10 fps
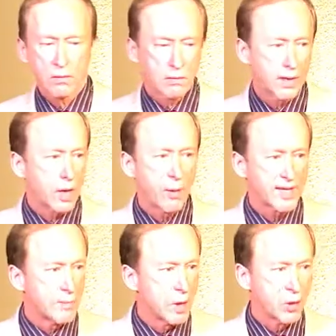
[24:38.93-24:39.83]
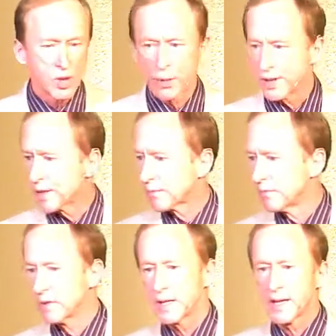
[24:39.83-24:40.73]
it's always in motion. We just
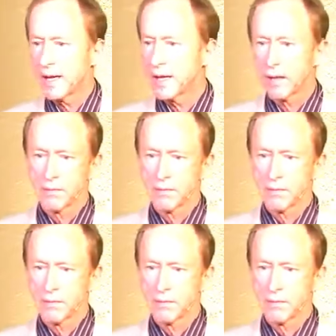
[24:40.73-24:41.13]
say, hey,